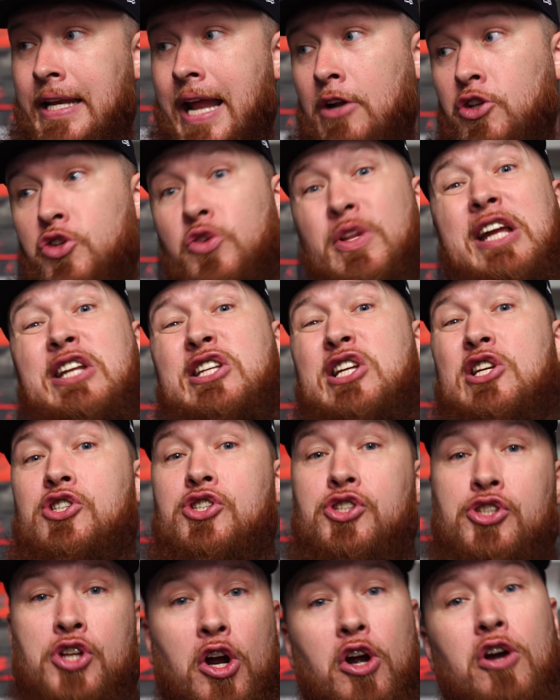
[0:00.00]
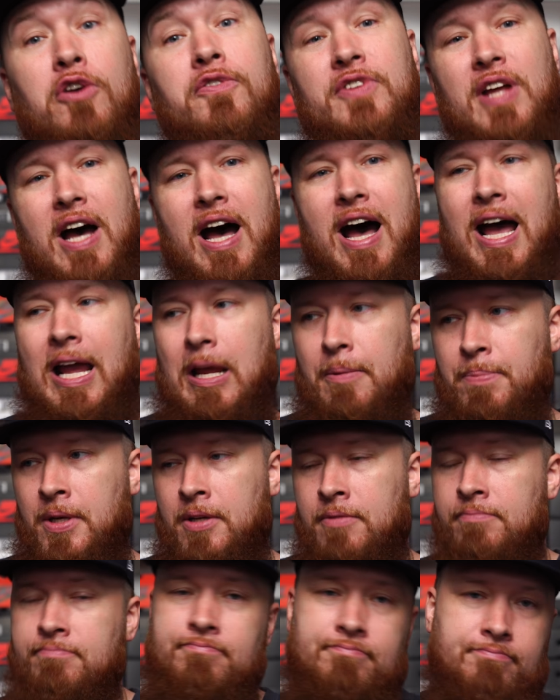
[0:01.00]
Now, do they deserve the hype?
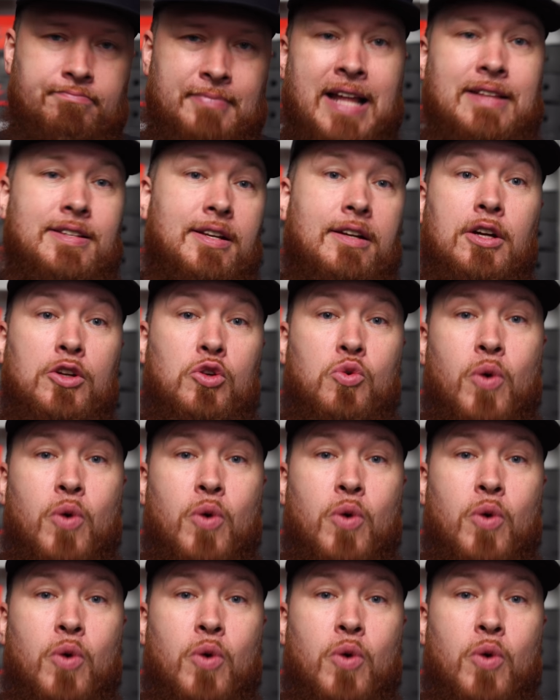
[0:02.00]
That's a good